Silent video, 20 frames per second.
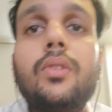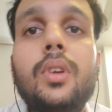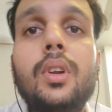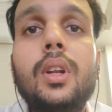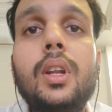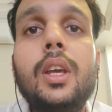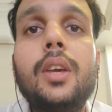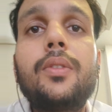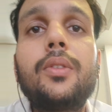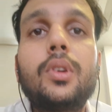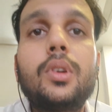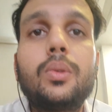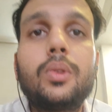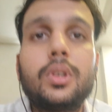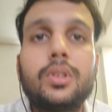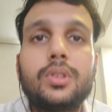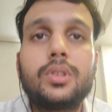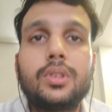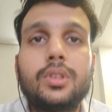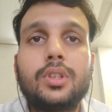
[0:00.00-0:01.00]
relieve
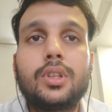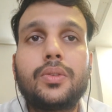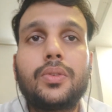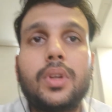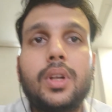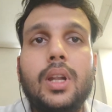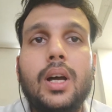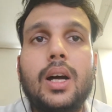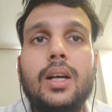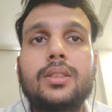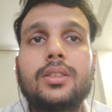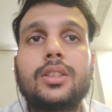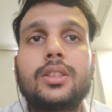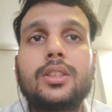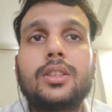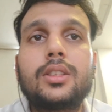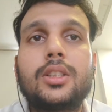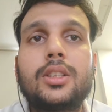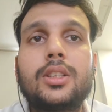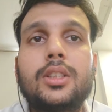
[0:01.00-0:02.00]
university of a large
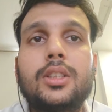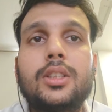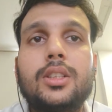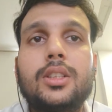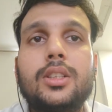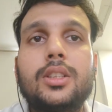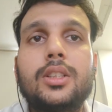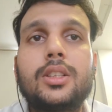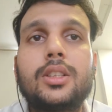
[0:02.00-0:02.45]
number of